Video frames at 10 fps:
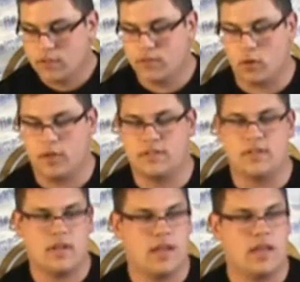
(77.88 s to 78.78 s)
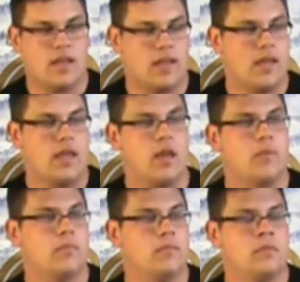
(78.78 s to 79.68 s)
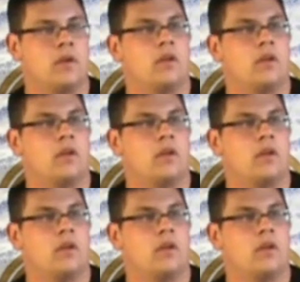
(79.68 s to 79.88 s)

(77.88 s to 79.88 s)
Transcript: So it's him